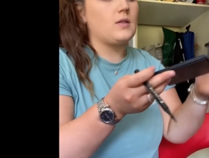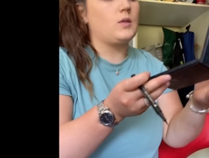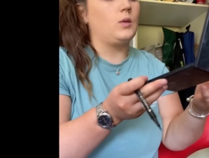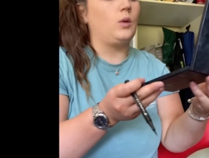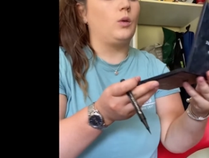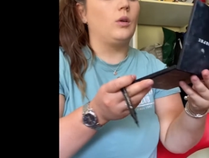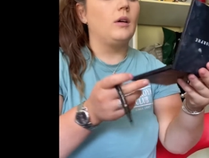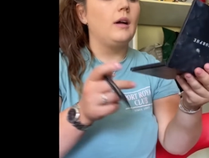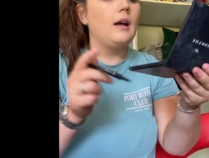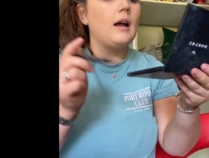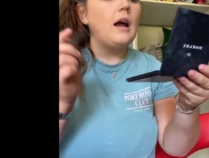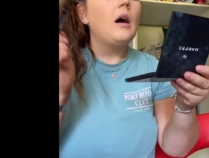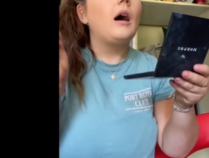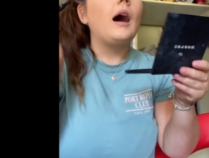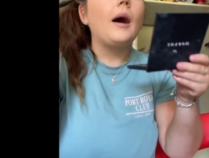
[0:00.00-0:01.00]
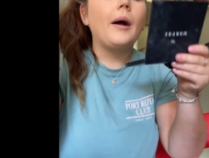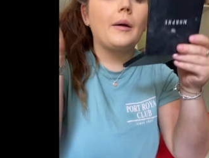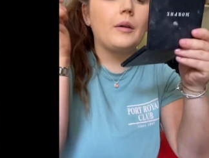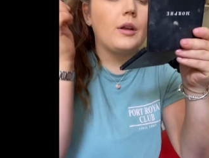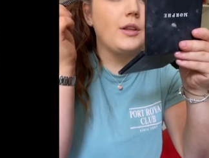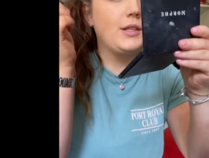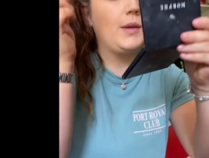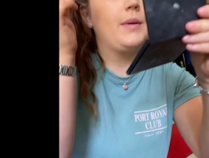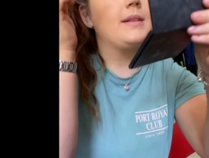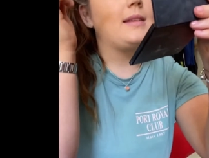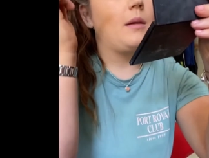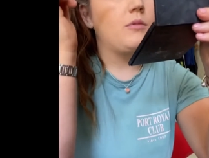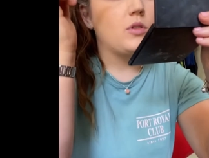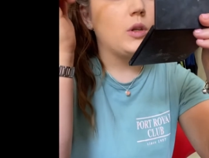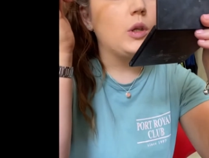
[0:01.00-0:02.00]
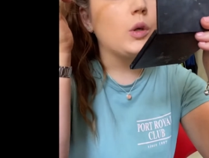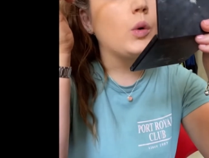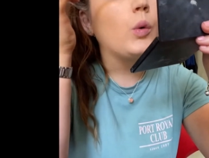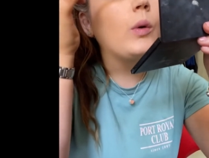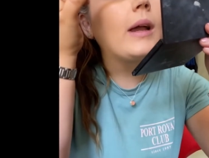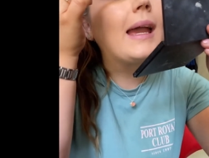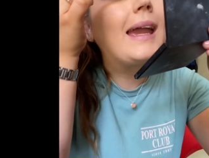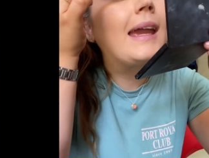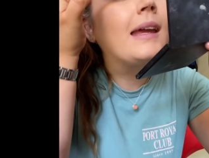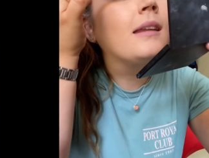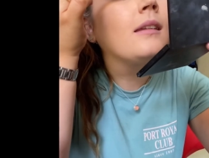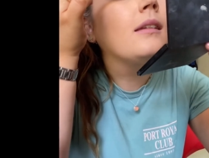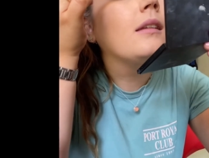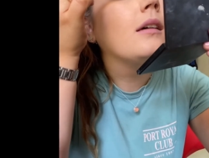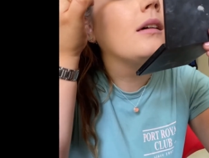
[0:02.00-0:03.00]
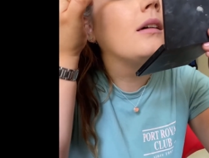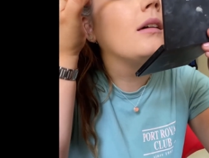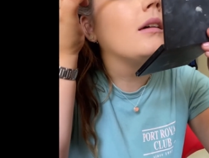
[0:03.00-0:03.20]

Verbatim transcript: So all I'm going to do is I'm just going to go in